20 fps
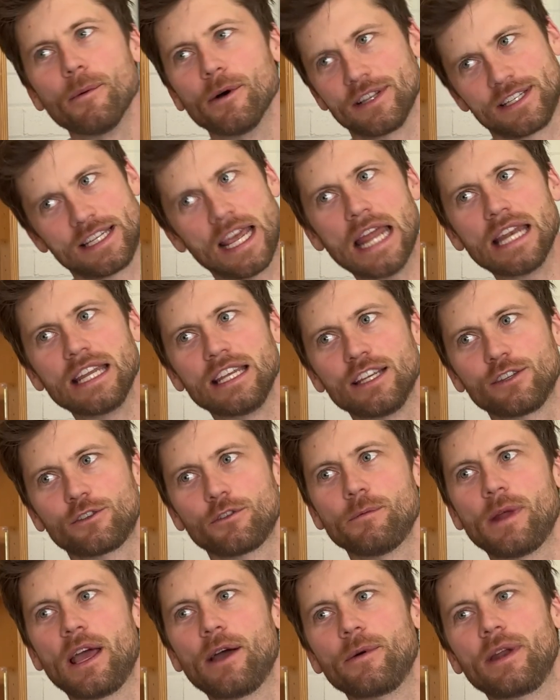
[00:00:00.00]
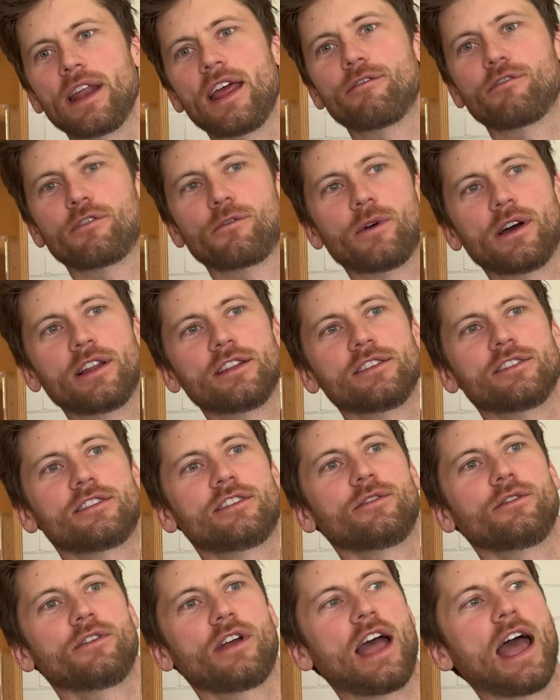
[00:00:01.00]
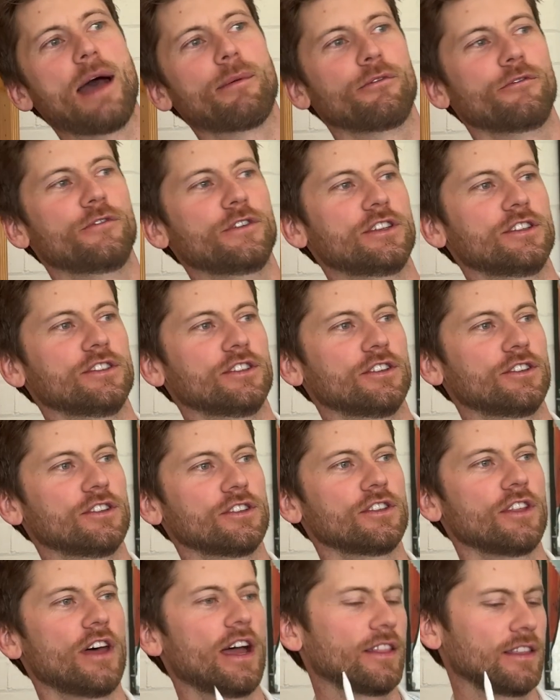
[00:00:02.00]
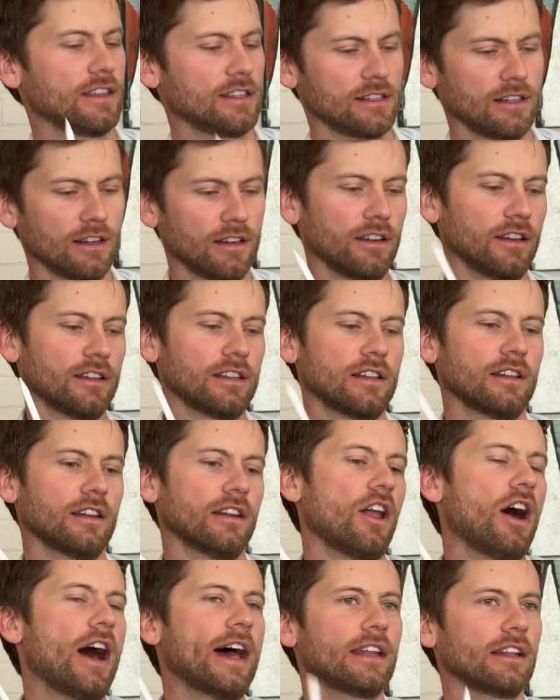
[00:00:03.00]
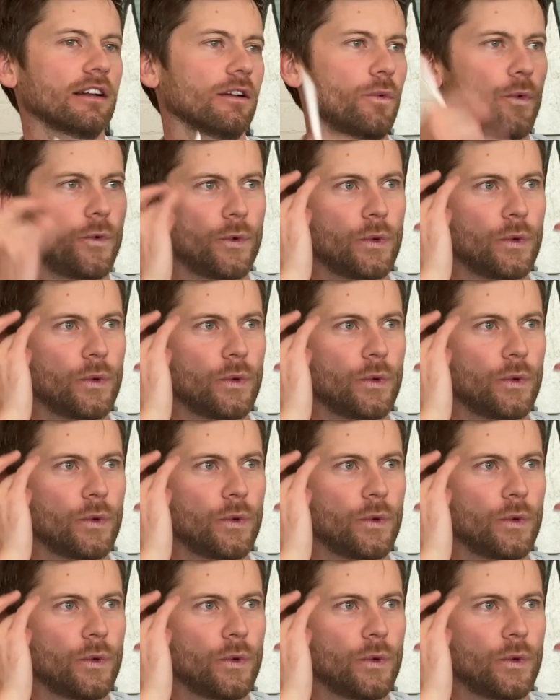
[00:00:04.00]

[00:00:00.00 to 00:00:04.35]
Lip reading: on, 10 years from now when everyone's Apple Visions are just like these light little...